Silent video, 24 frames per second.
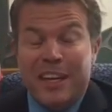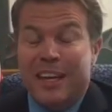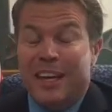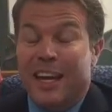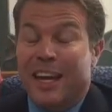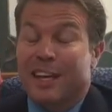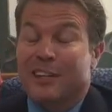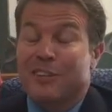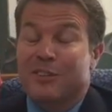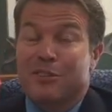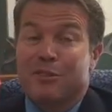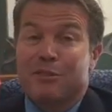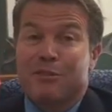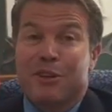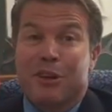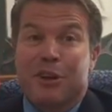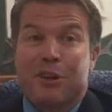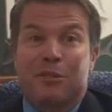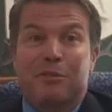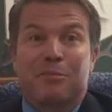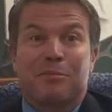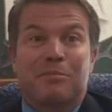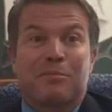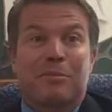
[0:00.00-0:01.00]
As you
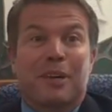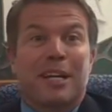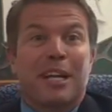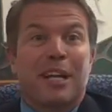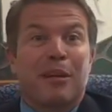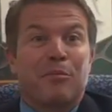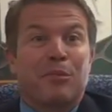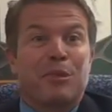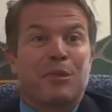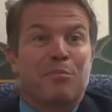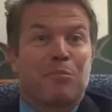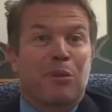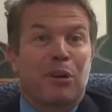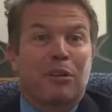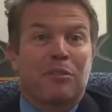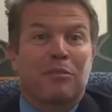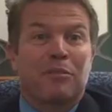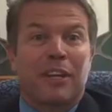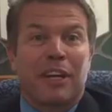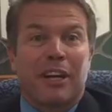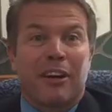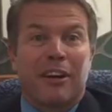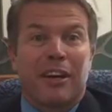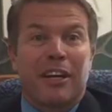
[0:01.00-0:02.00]
know, my name is Mark
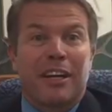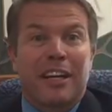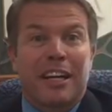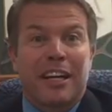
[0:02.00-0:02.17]
Vierra,